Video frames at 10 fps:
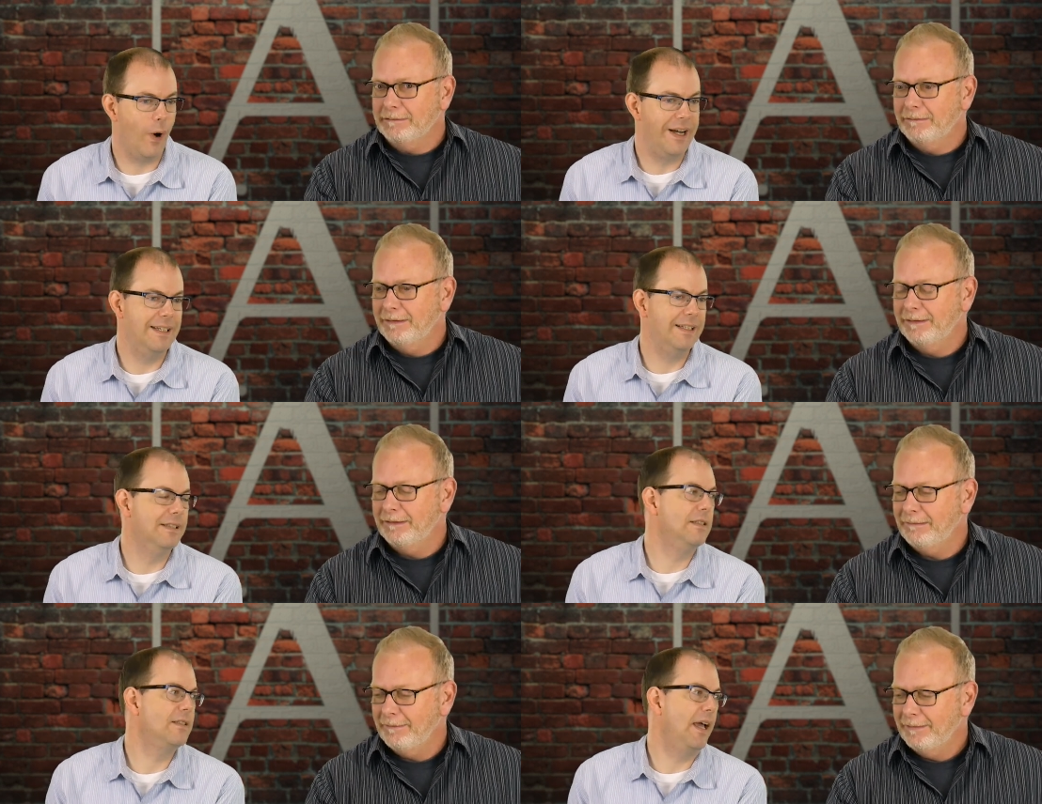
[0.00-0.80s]
Speaker 1: What
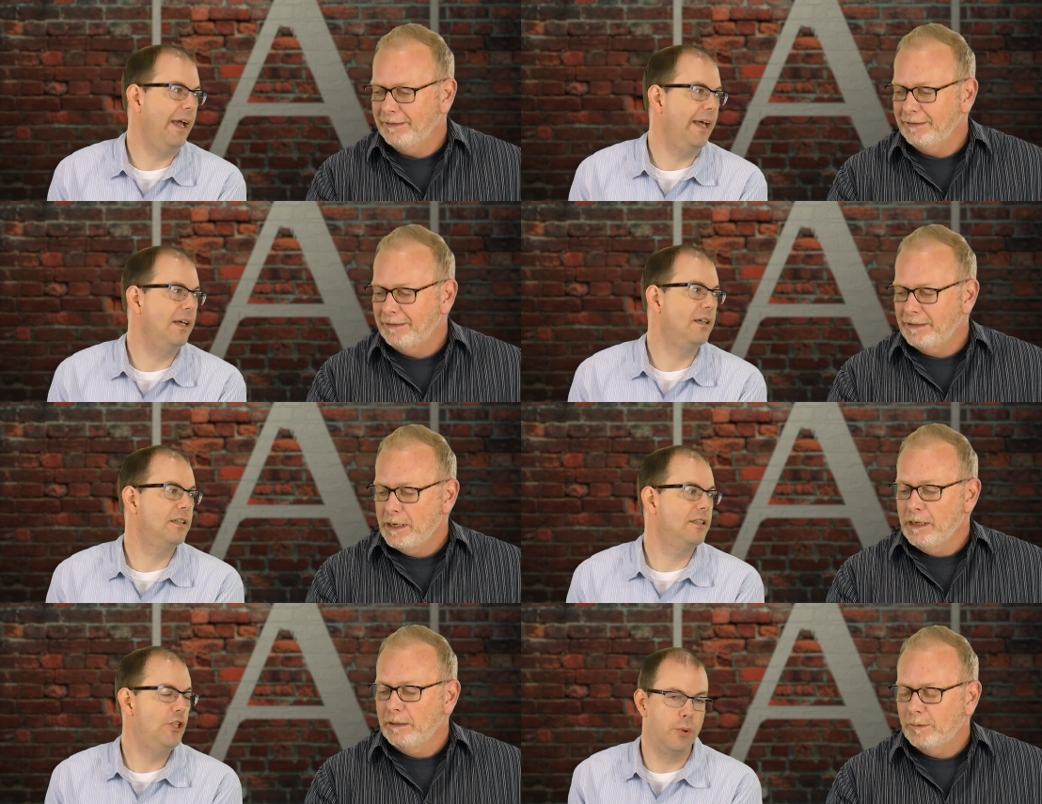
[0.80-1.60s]
is a
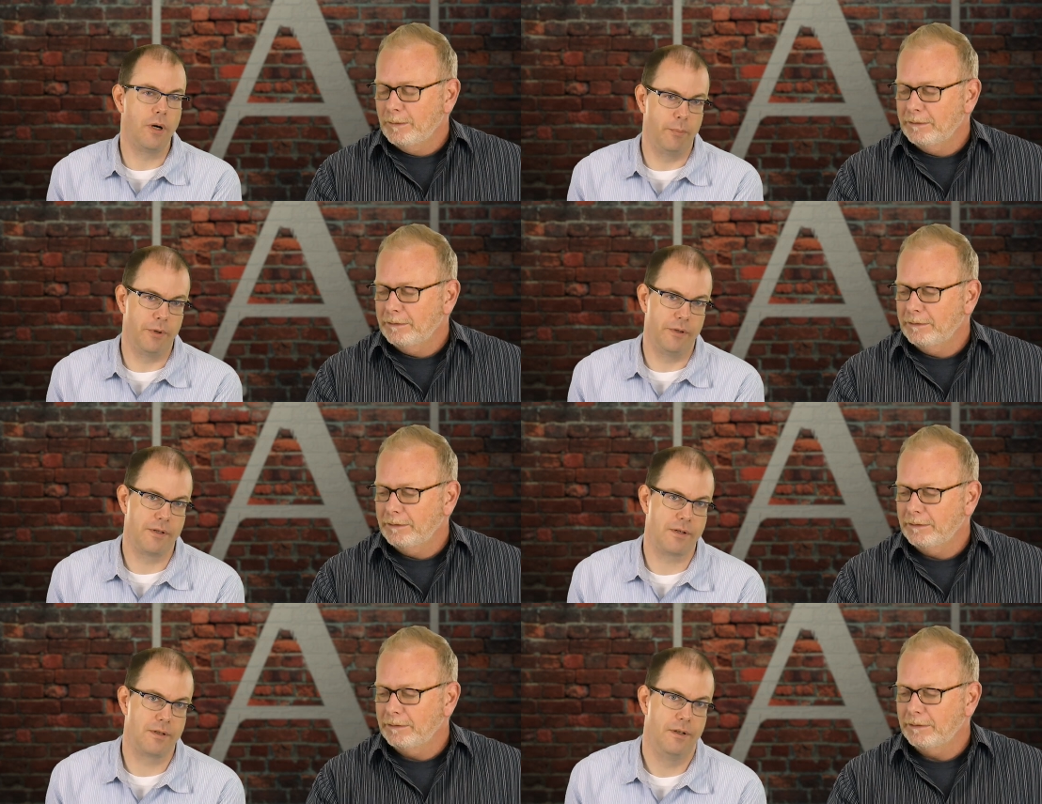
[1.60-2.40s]

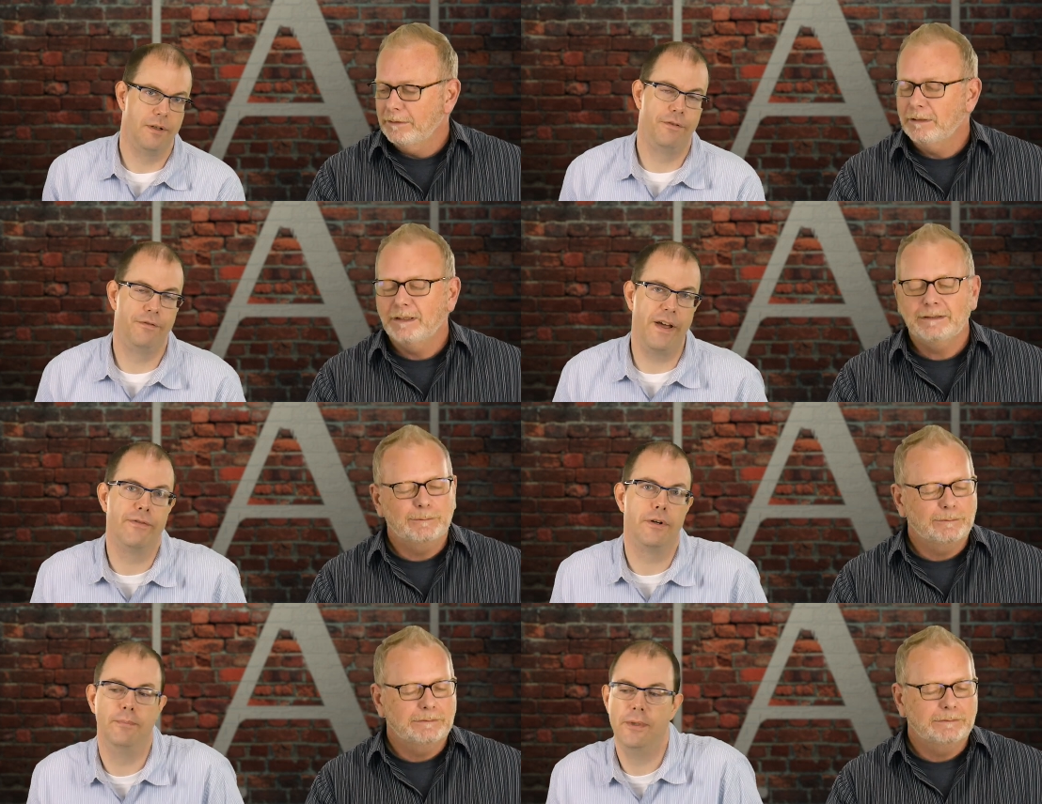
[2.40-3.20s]
cucumber's
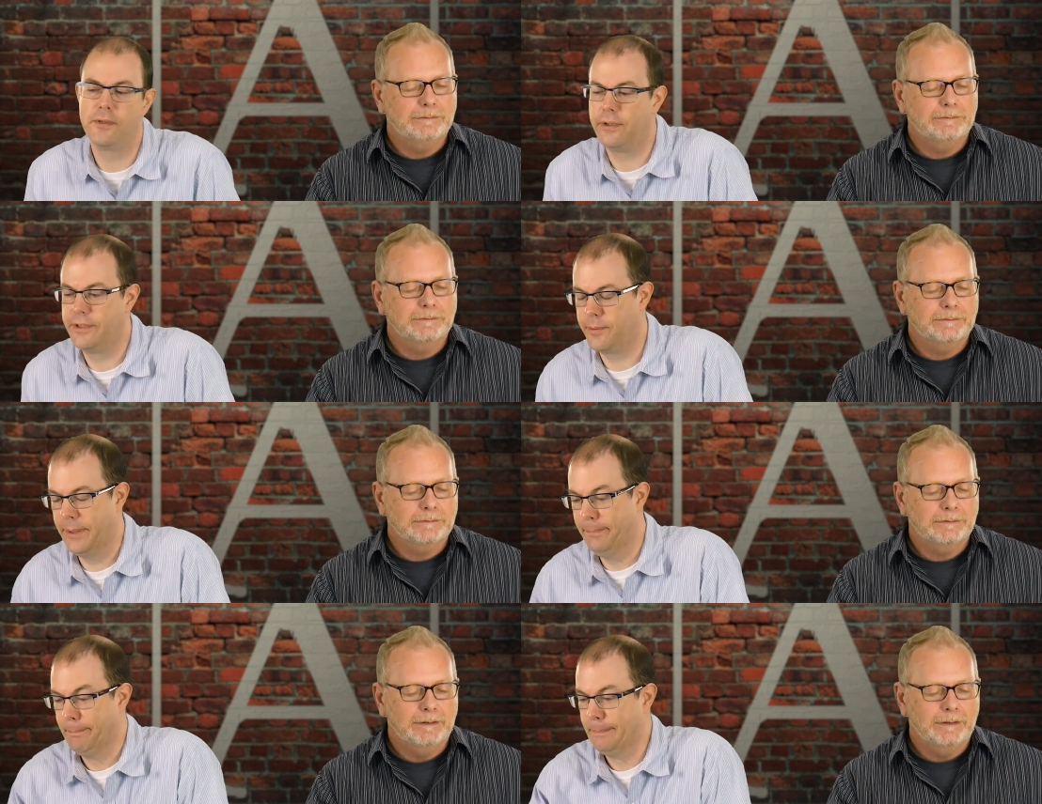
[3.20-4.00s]
favorite musical instrument?